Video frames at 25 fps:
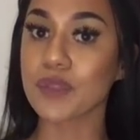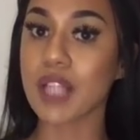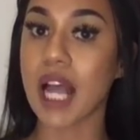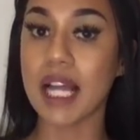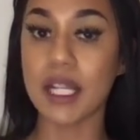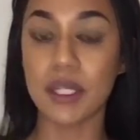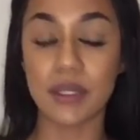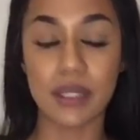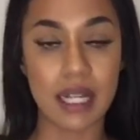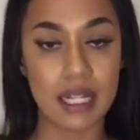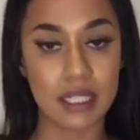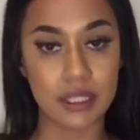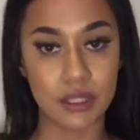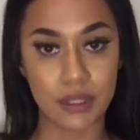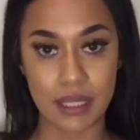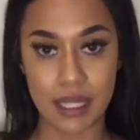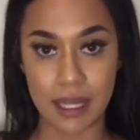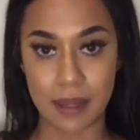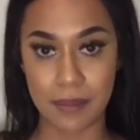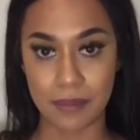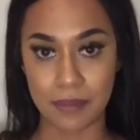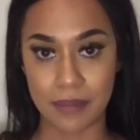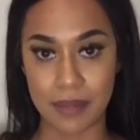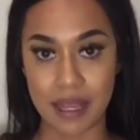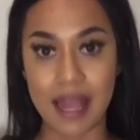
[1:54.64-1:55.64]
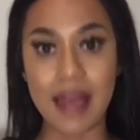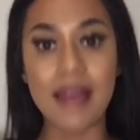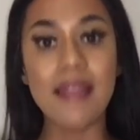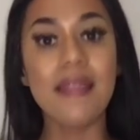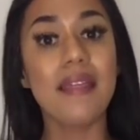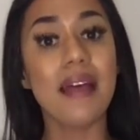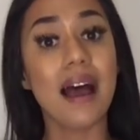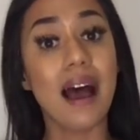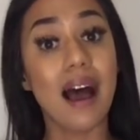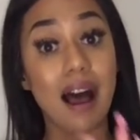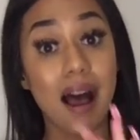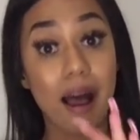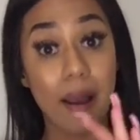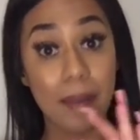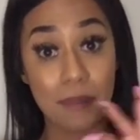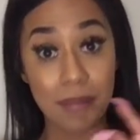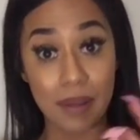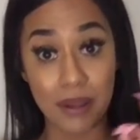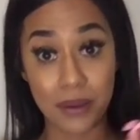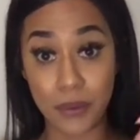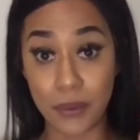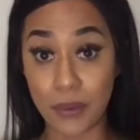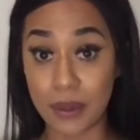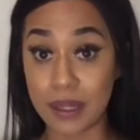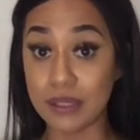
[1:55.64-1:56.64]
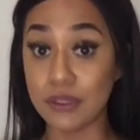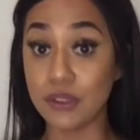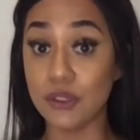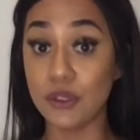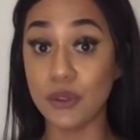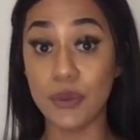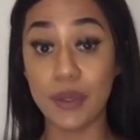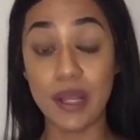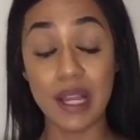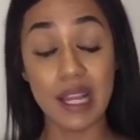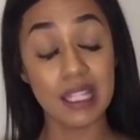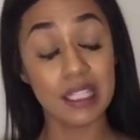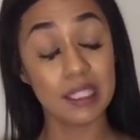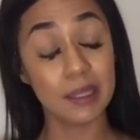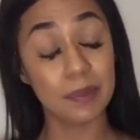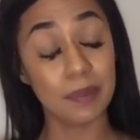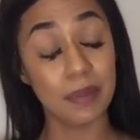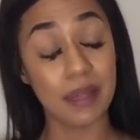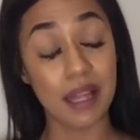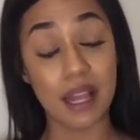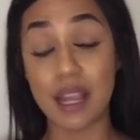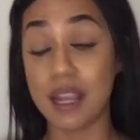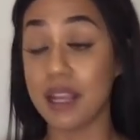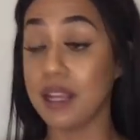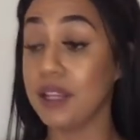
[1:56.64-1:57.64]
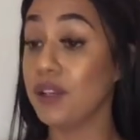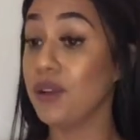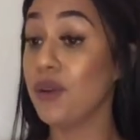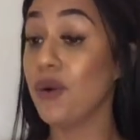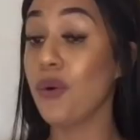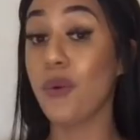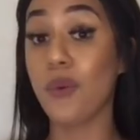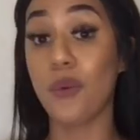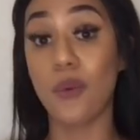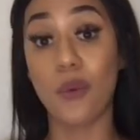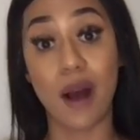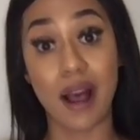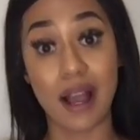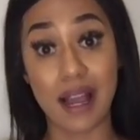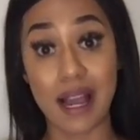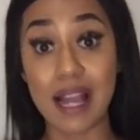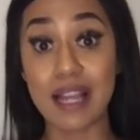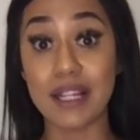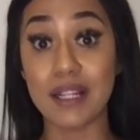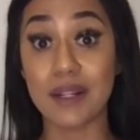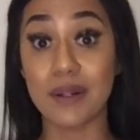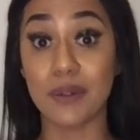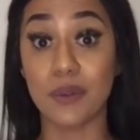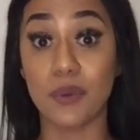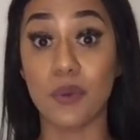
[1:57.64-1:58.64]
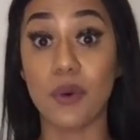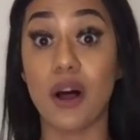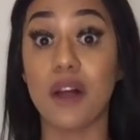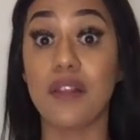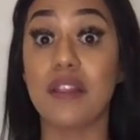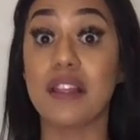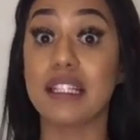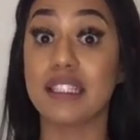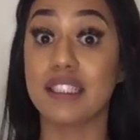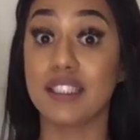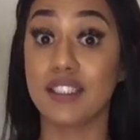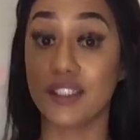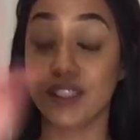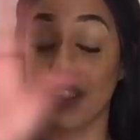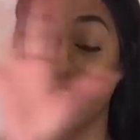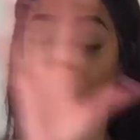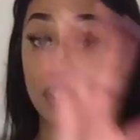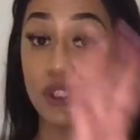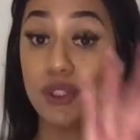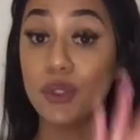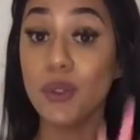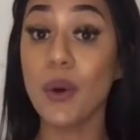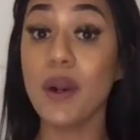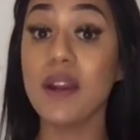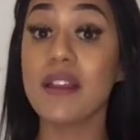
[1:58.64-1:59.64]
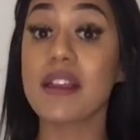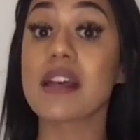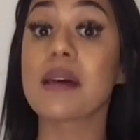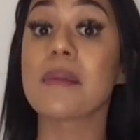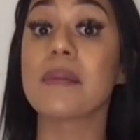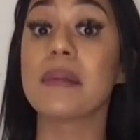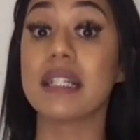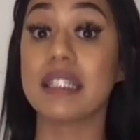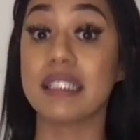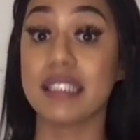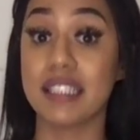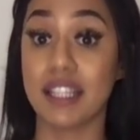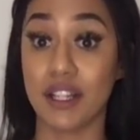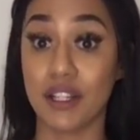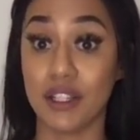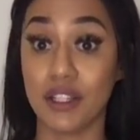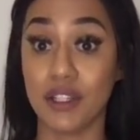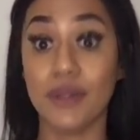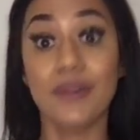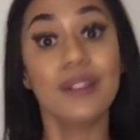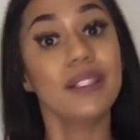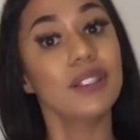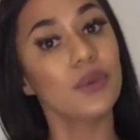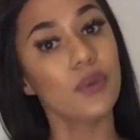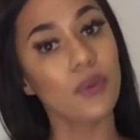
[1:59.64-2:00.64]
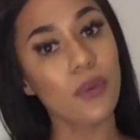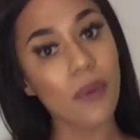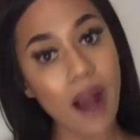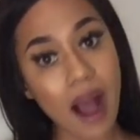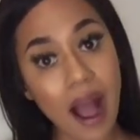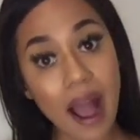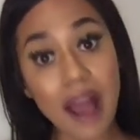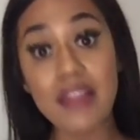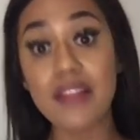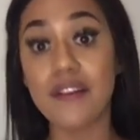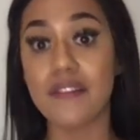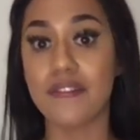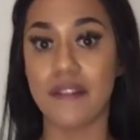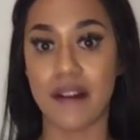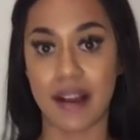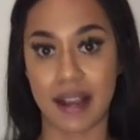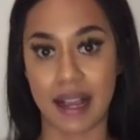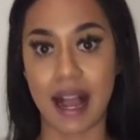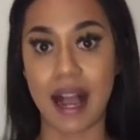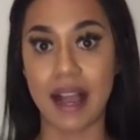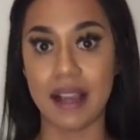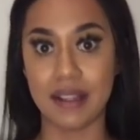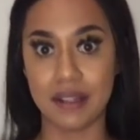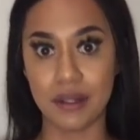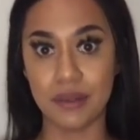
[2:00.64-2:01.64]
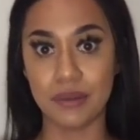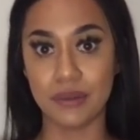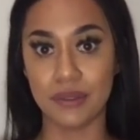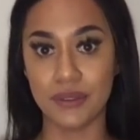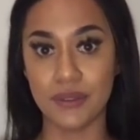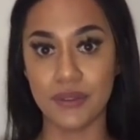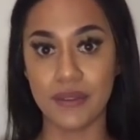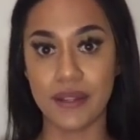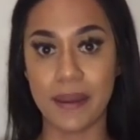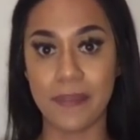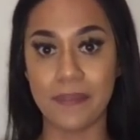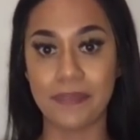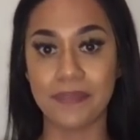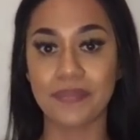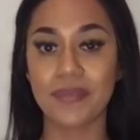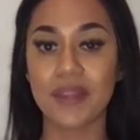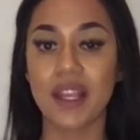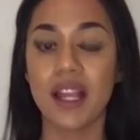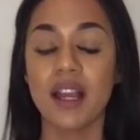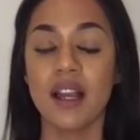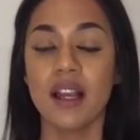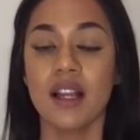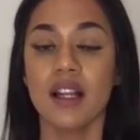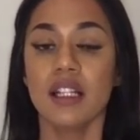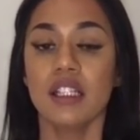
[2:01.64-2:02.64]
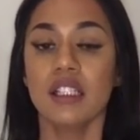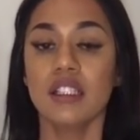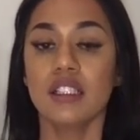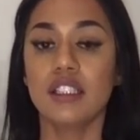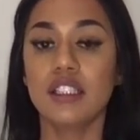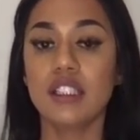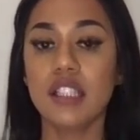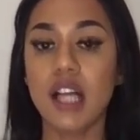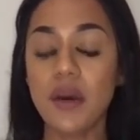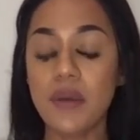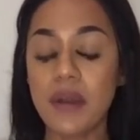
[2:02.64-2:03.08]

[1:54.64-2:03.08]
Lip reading: do not do that. And I'm going to explain why I don't. Well, this story that I'm going to tell you is why the fuck I don't do that. So